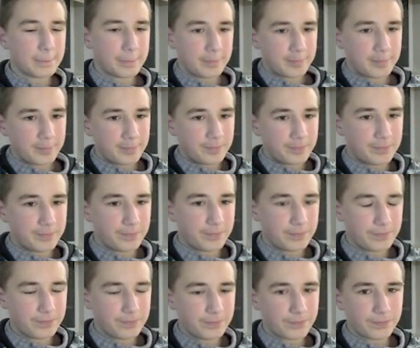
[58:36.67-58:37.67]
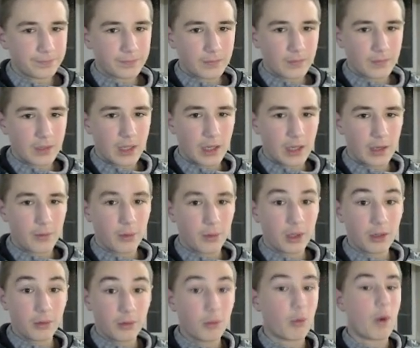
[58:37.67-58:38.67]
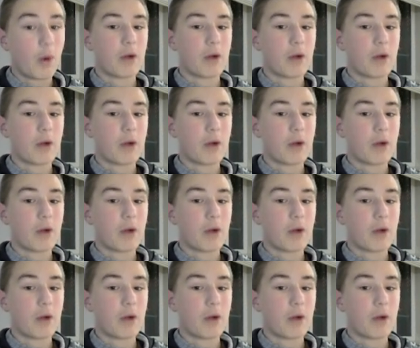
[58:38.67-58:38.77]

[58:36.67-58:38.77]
mm -hmm. yeah a1 oh wow